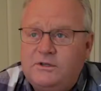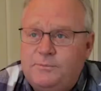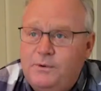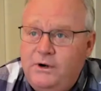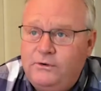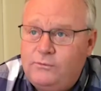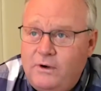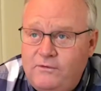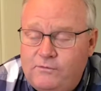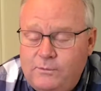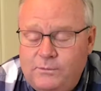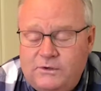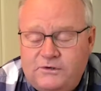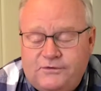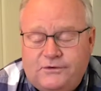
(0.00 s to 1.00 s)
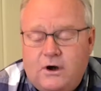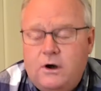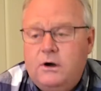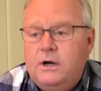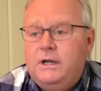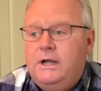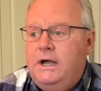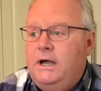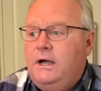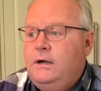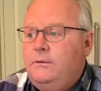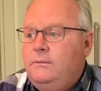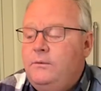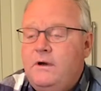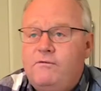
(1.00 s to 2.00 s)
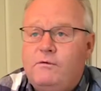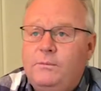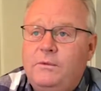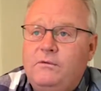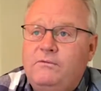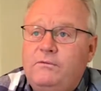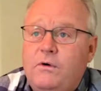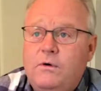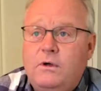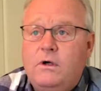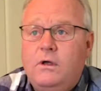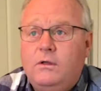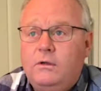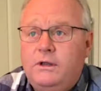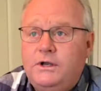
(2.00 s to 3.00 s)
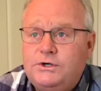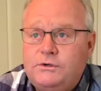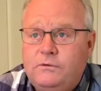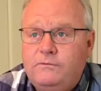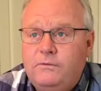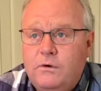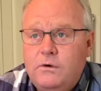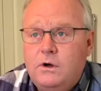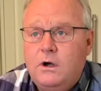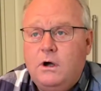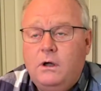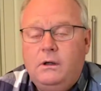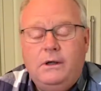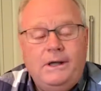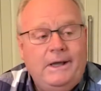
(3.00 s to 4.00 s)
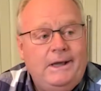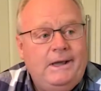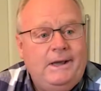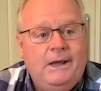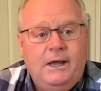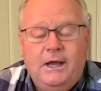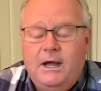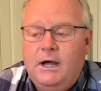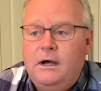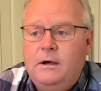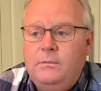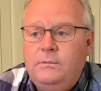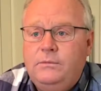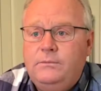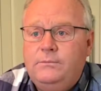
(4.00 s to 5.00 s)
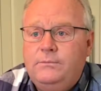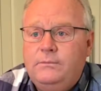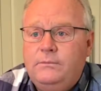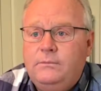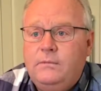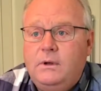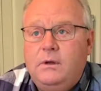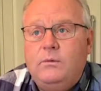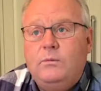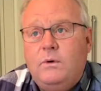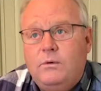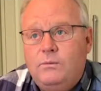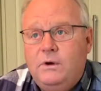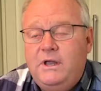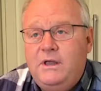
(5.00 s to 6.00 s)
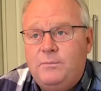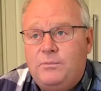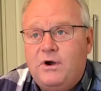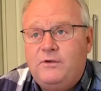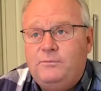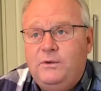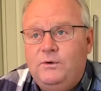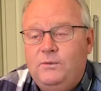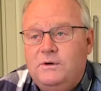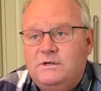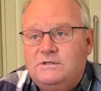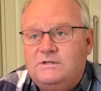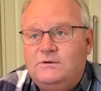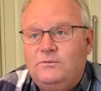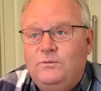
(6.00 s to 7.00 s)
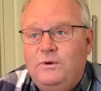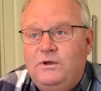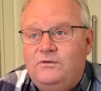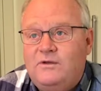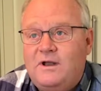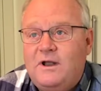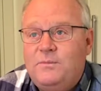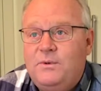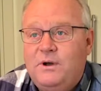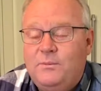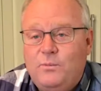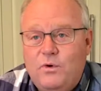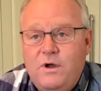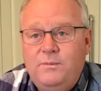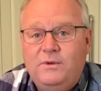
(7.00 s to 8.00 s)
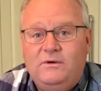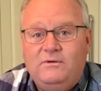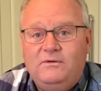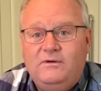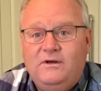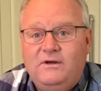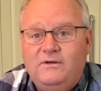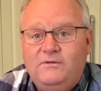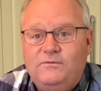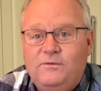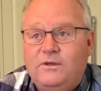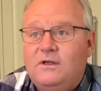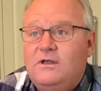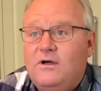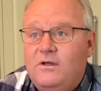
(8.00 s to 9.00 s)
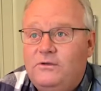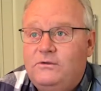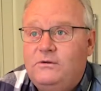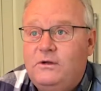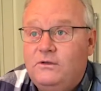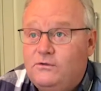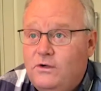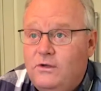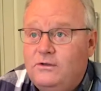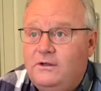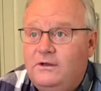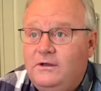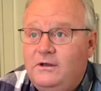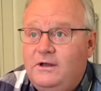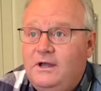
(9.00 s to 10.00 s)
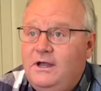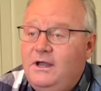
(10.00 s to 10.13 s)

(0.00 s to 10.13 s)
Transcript: experience right from the start, uh, right from the phone call, the initial phone call. Um, what really impressed me was we set up an appointment uh, for the consultant,